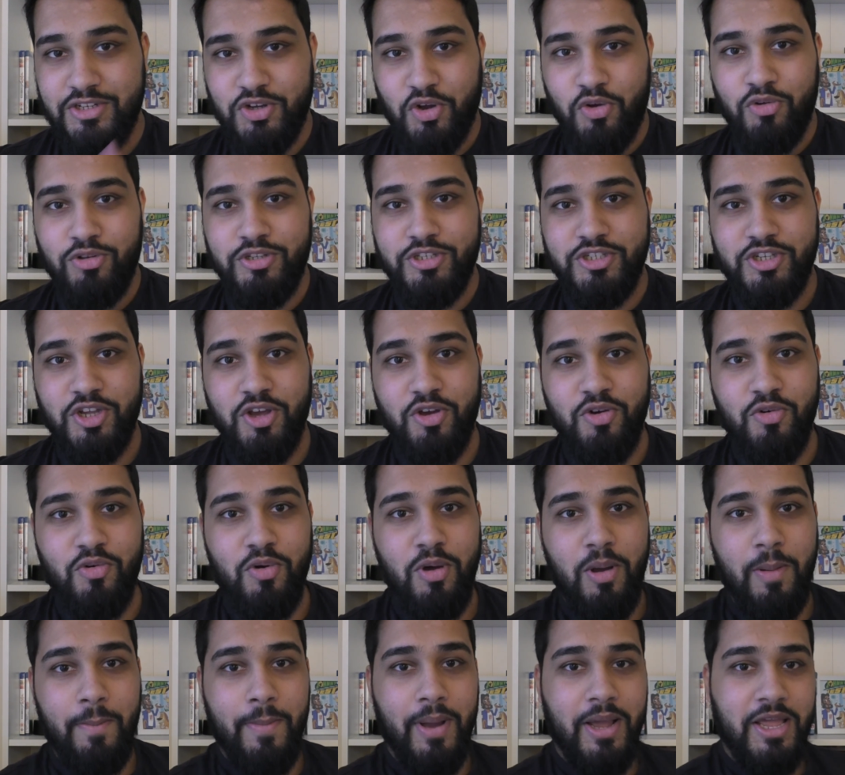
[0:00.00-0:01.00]
also,
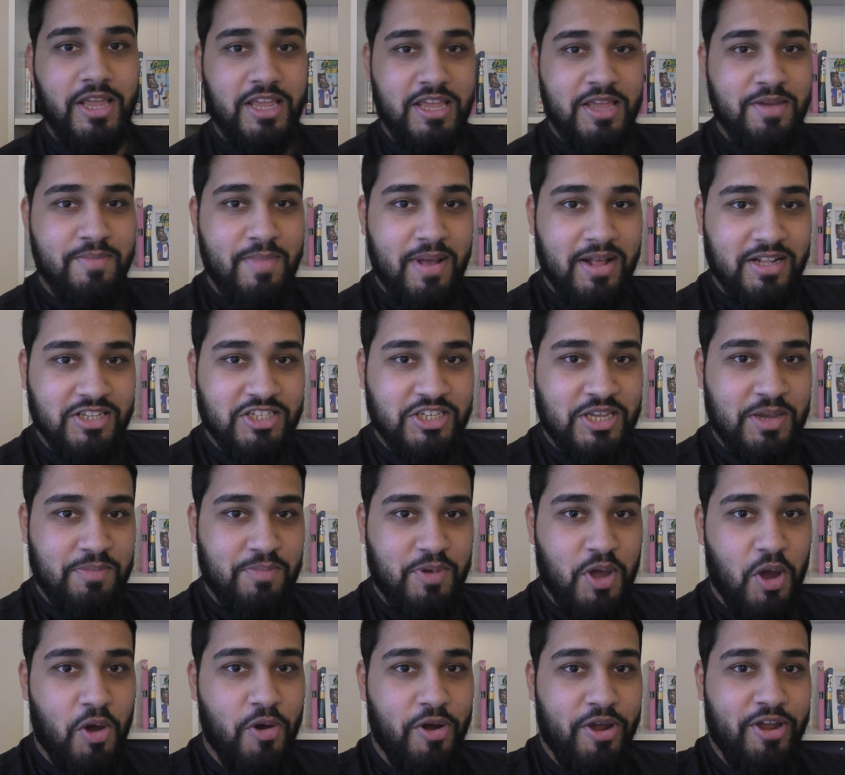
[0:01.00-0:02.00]
my emails keep
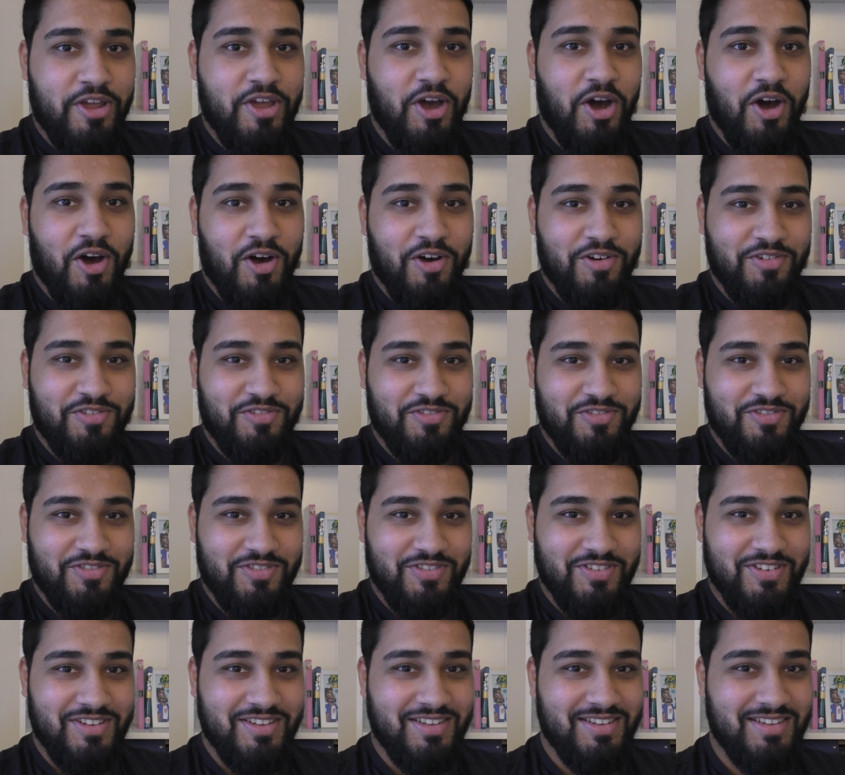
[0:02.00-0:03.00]
going off.
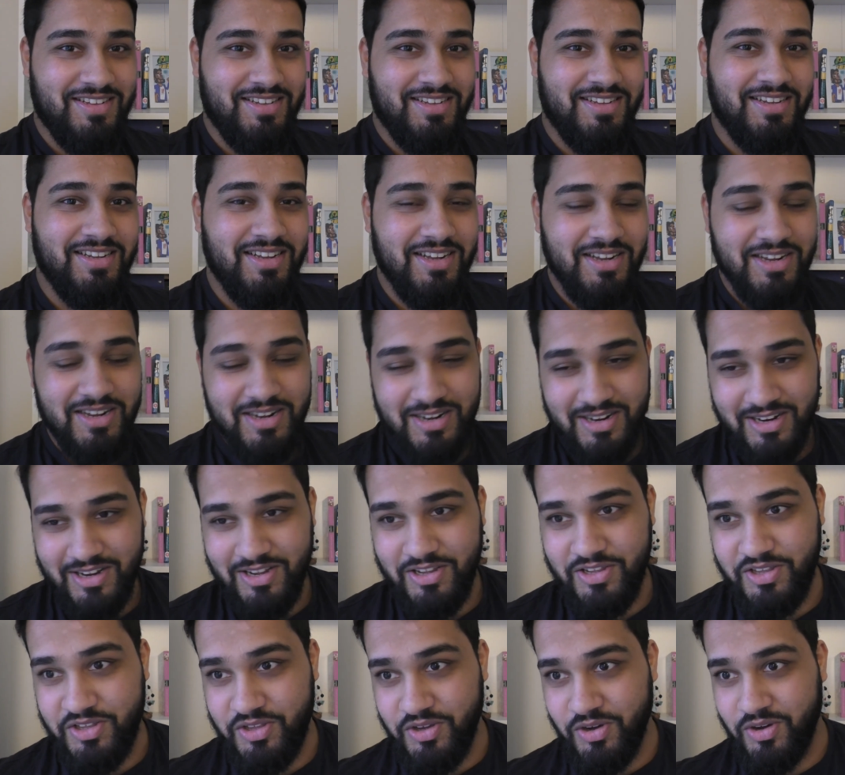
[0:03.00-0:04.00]

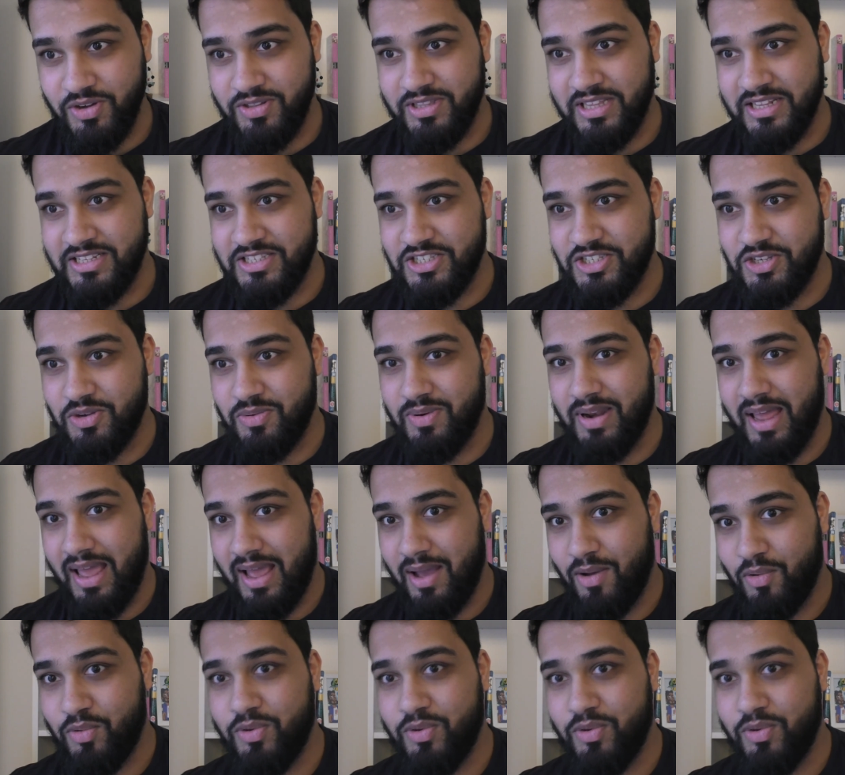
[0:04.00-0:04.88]
God, that's so loud.